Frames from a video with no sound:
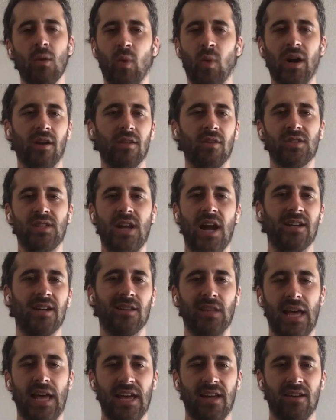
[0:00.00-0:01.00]
where do those kind
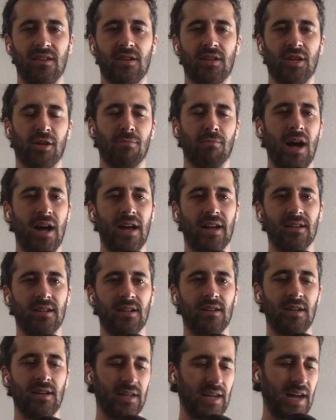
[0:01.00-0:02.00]
of land in your mind,
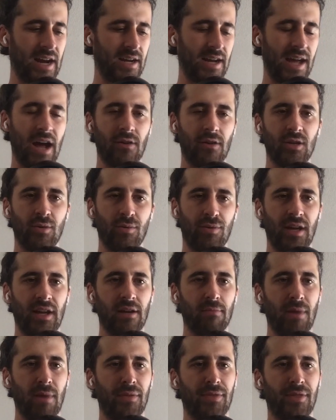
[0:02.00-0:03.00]
and kind of how do you think about